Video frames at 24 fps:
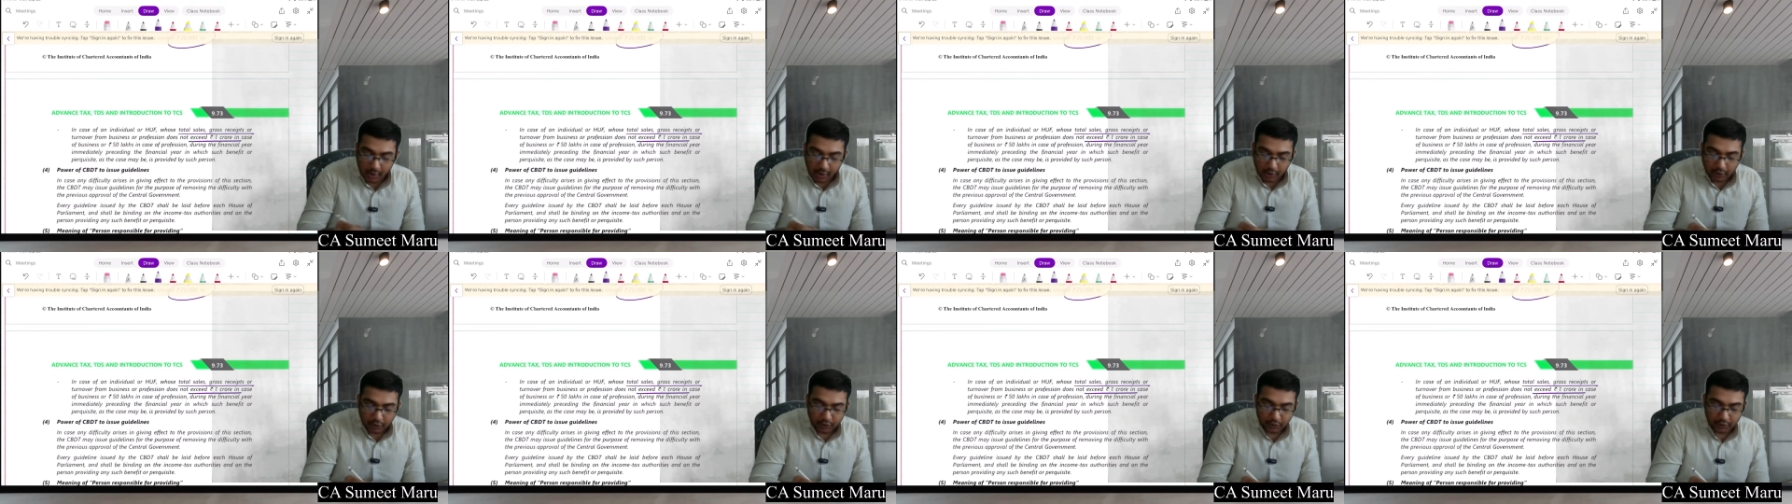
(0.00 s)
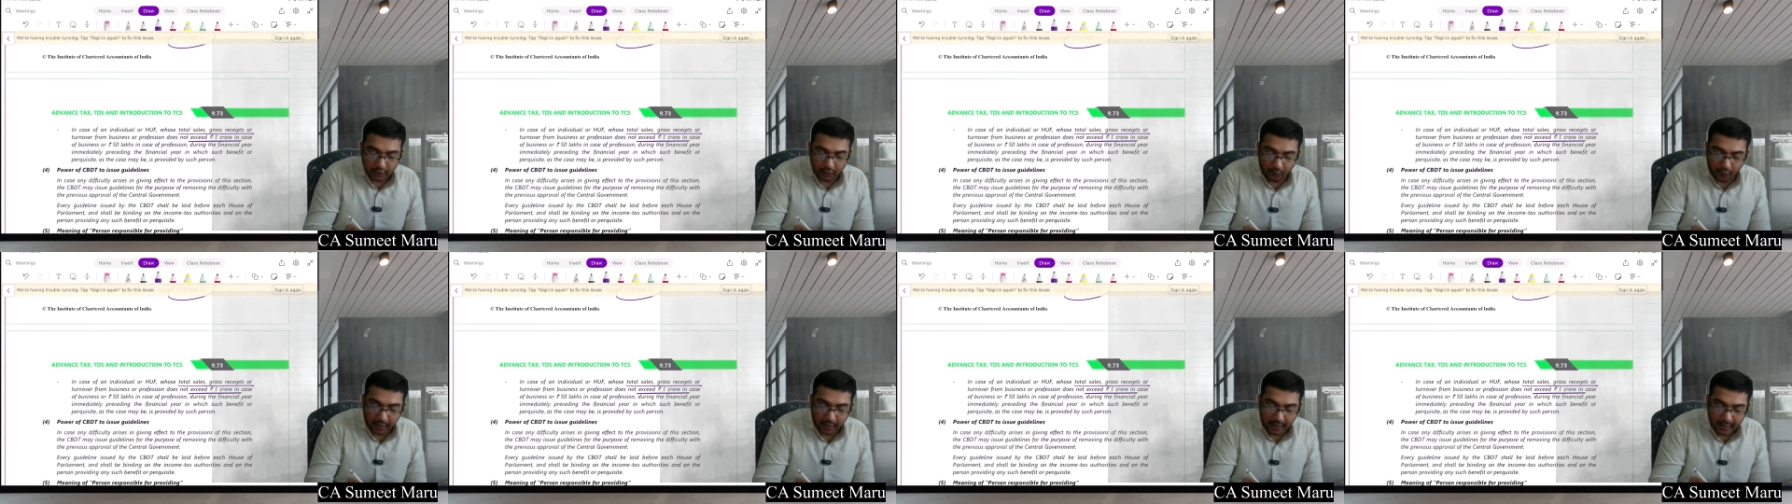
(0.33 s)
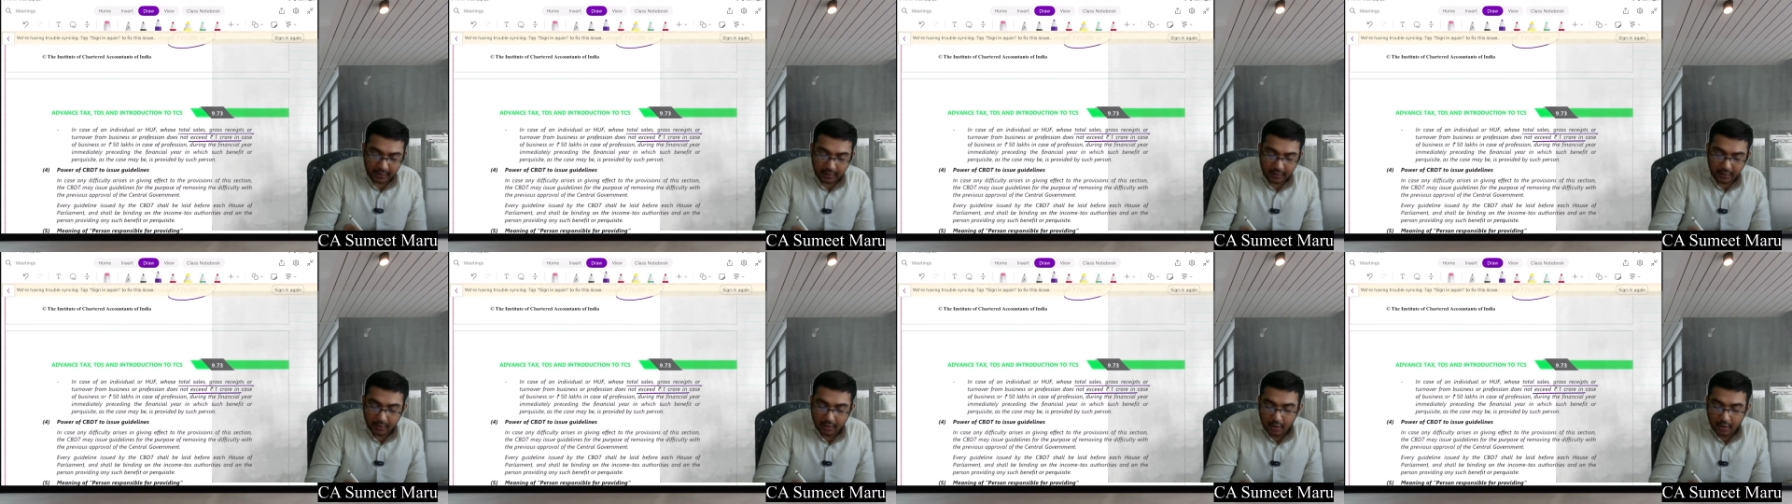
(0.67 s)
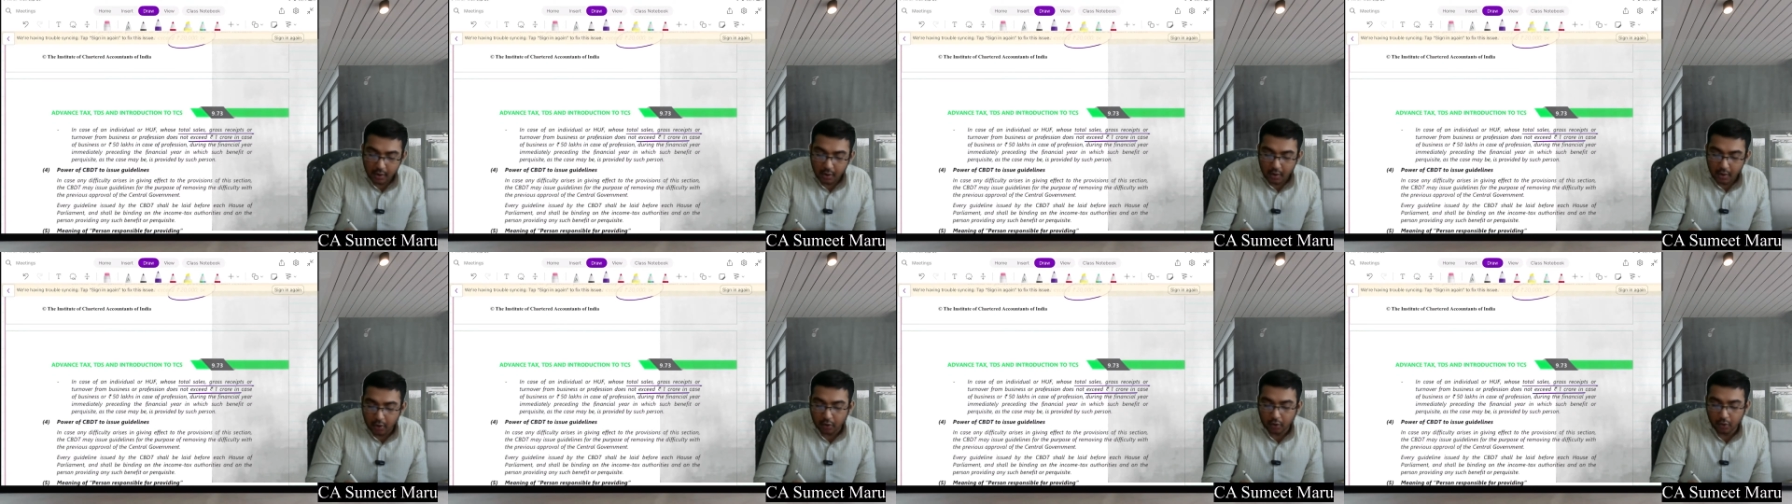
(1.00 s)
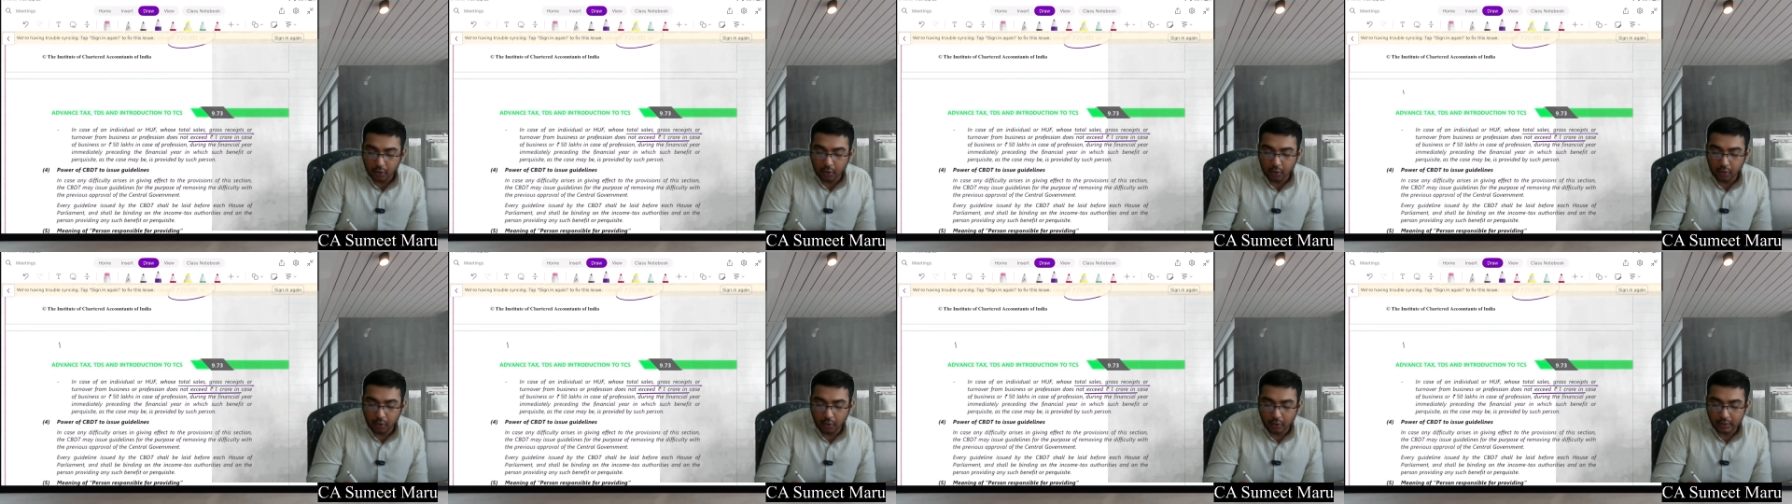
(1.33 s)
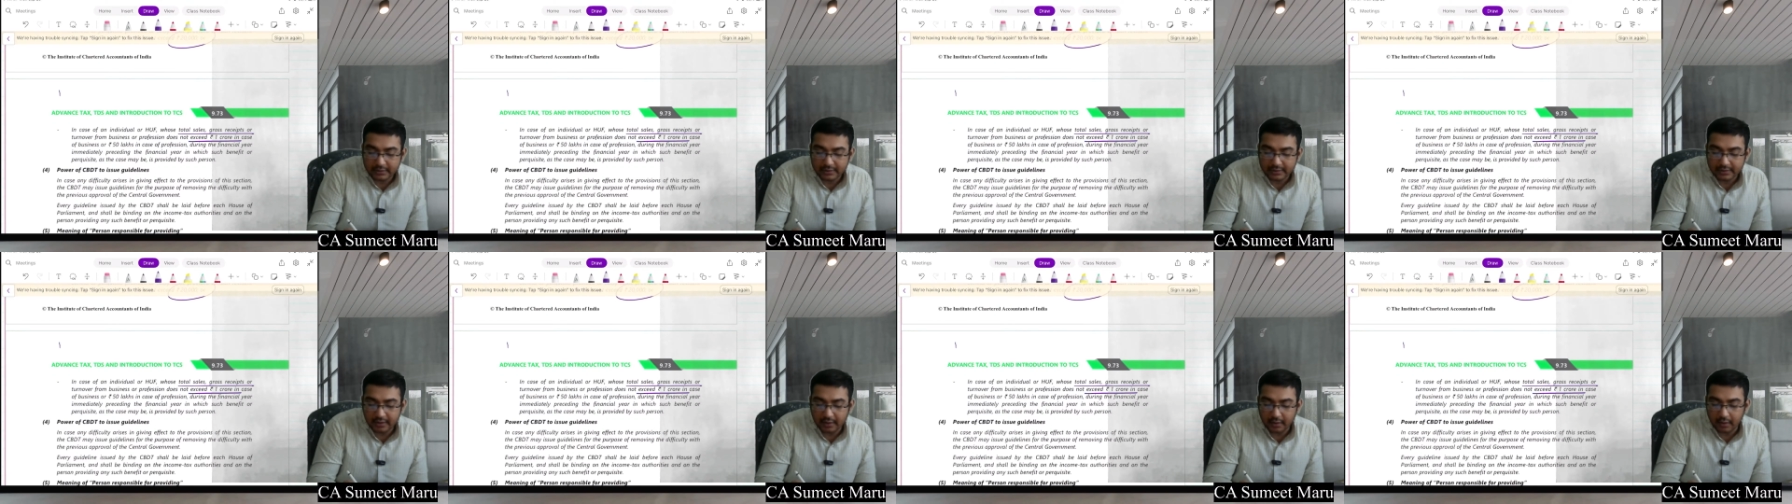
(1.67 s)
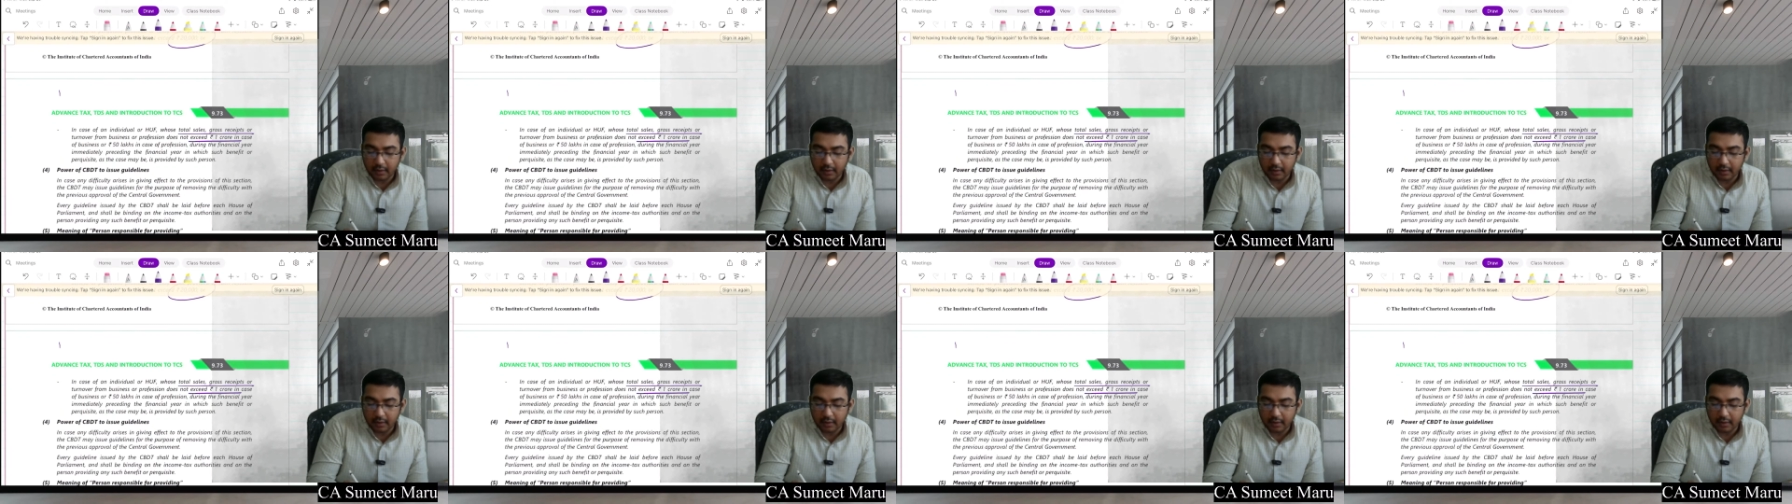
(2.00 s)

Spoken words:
So the one to whose